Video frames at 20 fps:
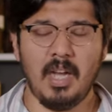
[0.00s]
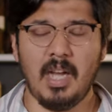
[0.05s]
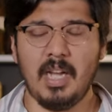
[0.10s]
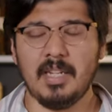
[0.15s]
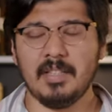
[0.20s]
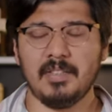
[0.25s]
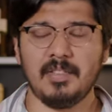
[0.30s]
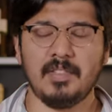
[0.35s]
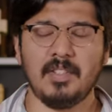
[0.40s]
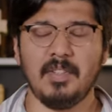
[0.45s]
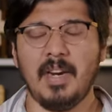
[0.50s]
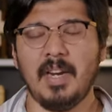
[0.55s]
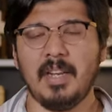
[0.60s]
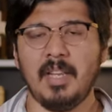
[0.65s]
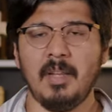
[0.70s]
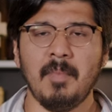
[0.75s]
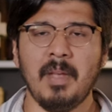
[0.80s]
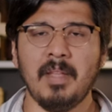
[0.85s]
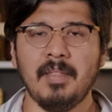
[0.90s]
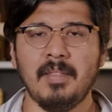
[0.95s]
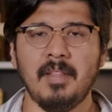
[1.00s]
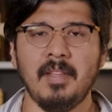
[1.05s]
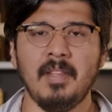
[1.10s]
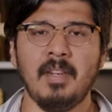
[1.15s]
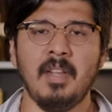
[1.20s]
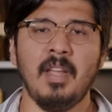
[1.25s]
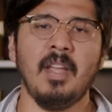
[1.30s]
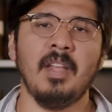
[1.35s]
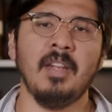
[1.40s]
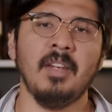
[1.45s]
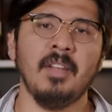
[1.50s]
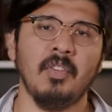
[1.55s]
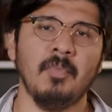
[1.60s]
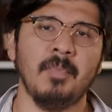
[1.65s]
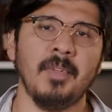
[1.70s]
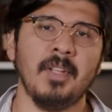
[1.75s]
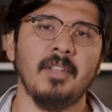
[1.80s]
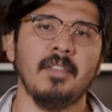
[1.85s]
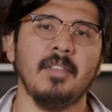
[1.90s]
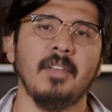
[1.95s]
ice cracking method and it'll
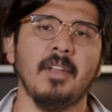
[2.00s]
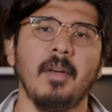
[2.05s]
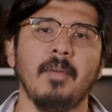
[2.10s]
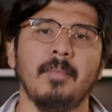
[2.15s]
be good to go.